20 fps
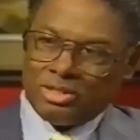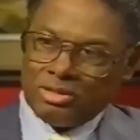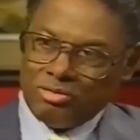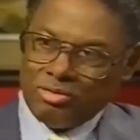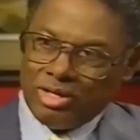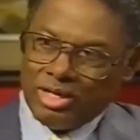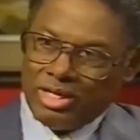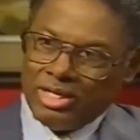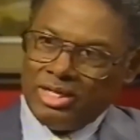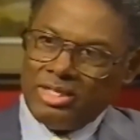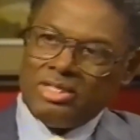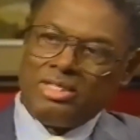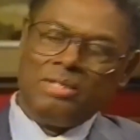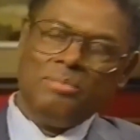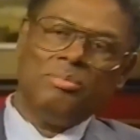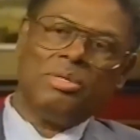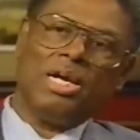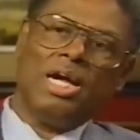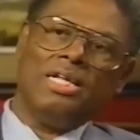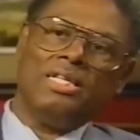of ways,
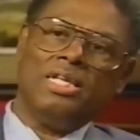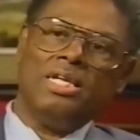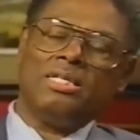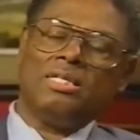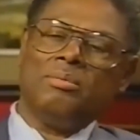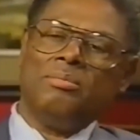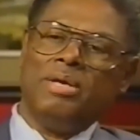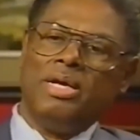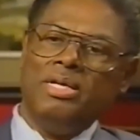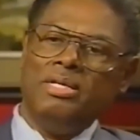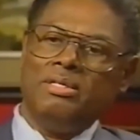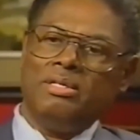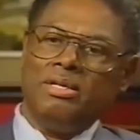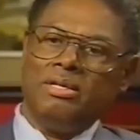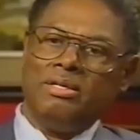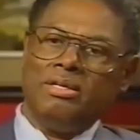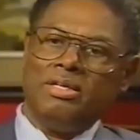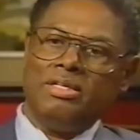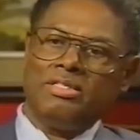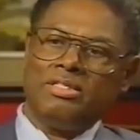but I think the main
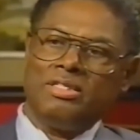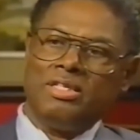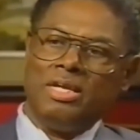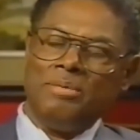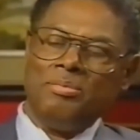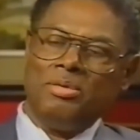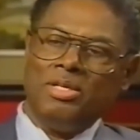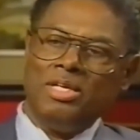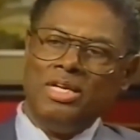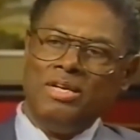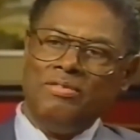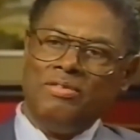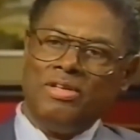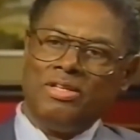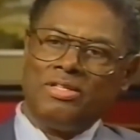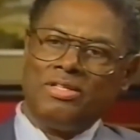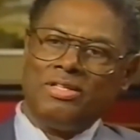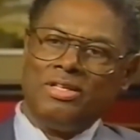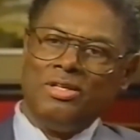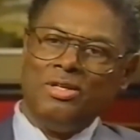thing is they believe
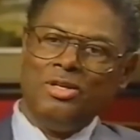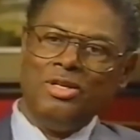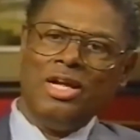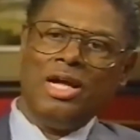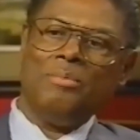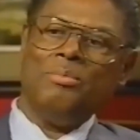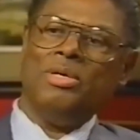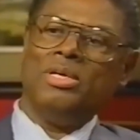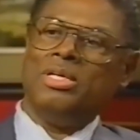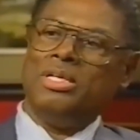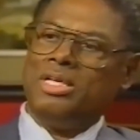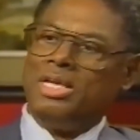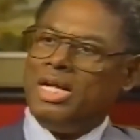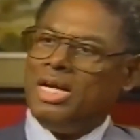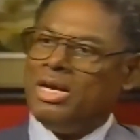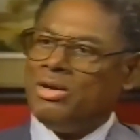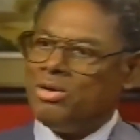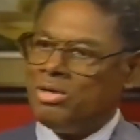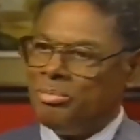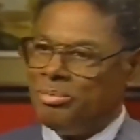that you're not merely in
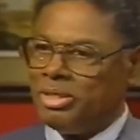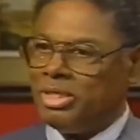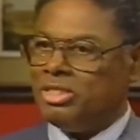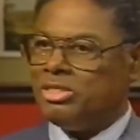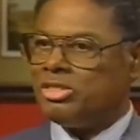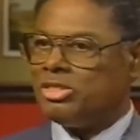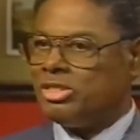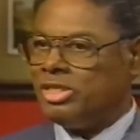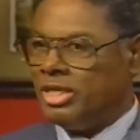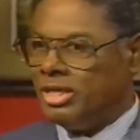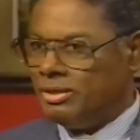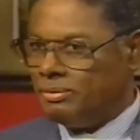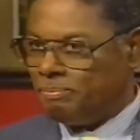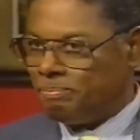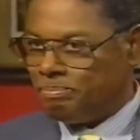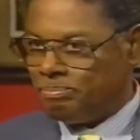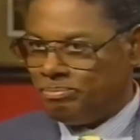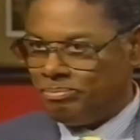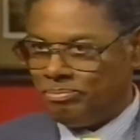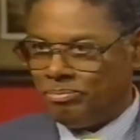error but in sin.
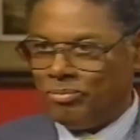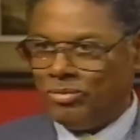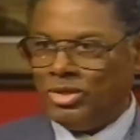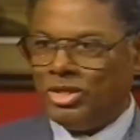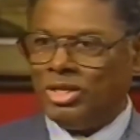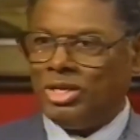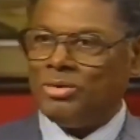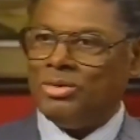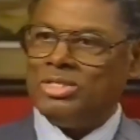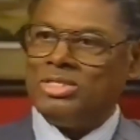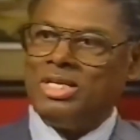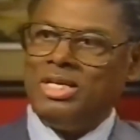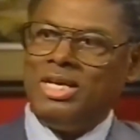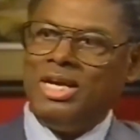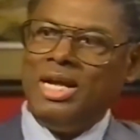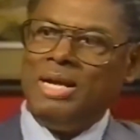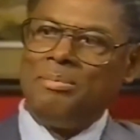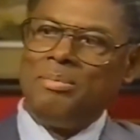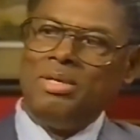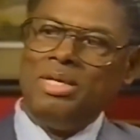In other words, they
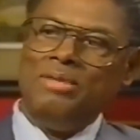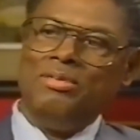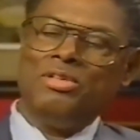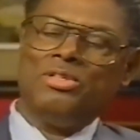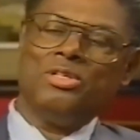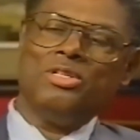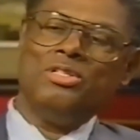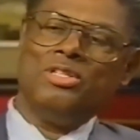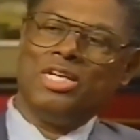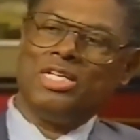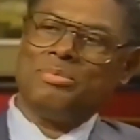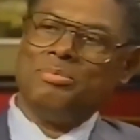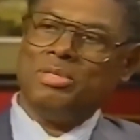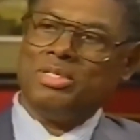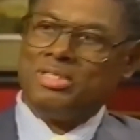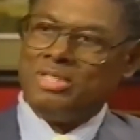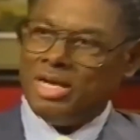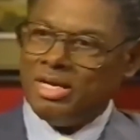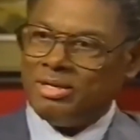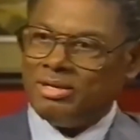can't believe that you're just
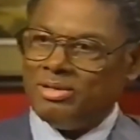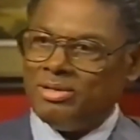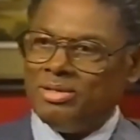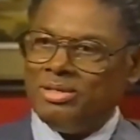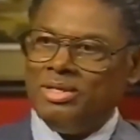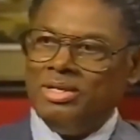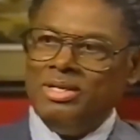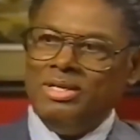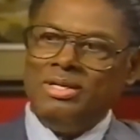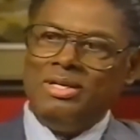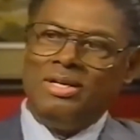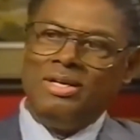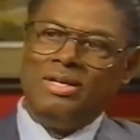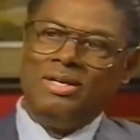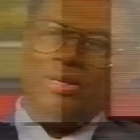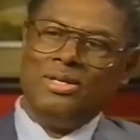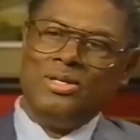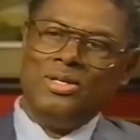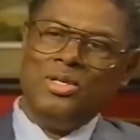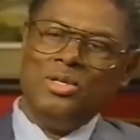mistaken.
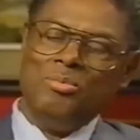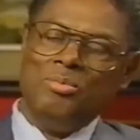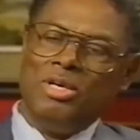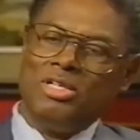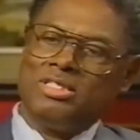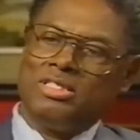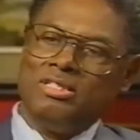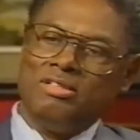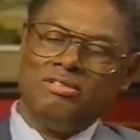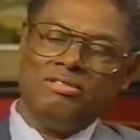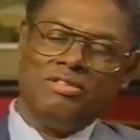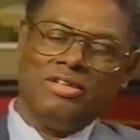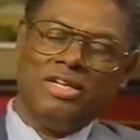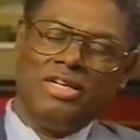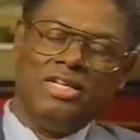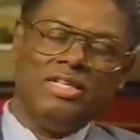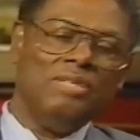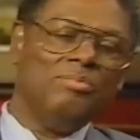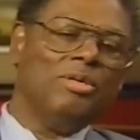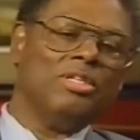You must
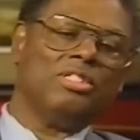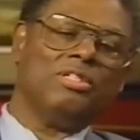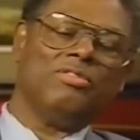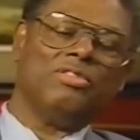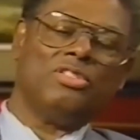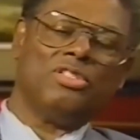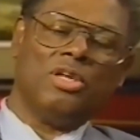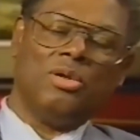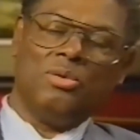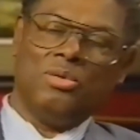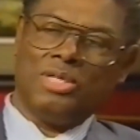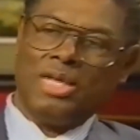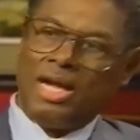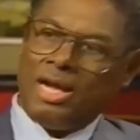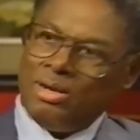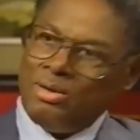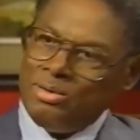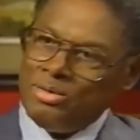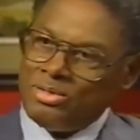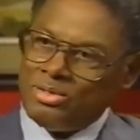have sold
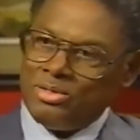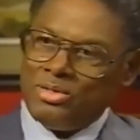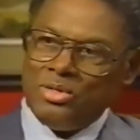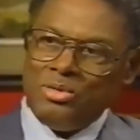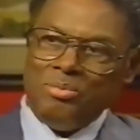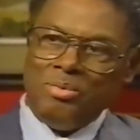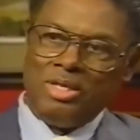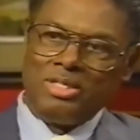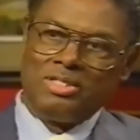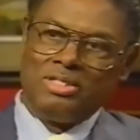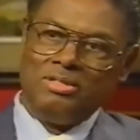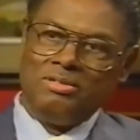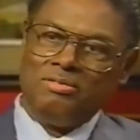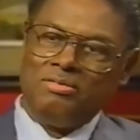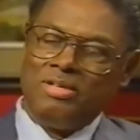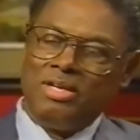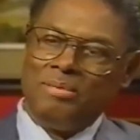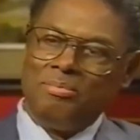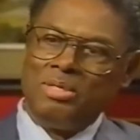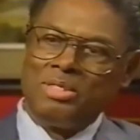out. You must
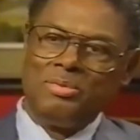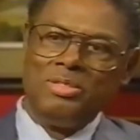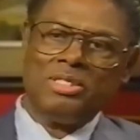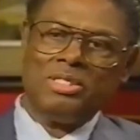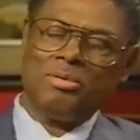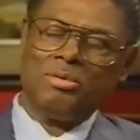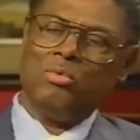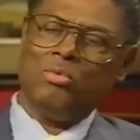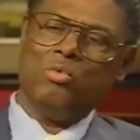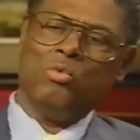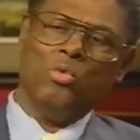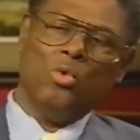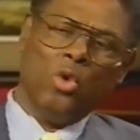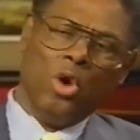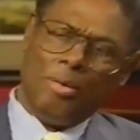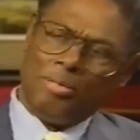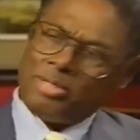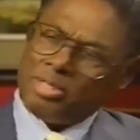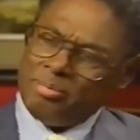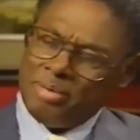be something
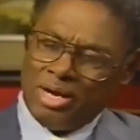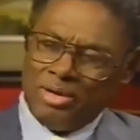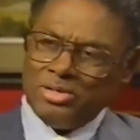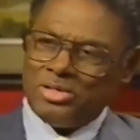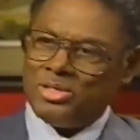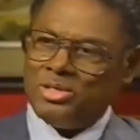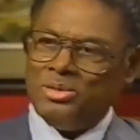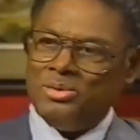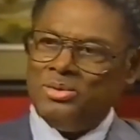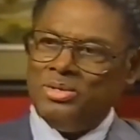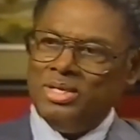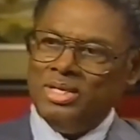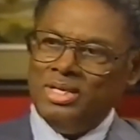warped about you.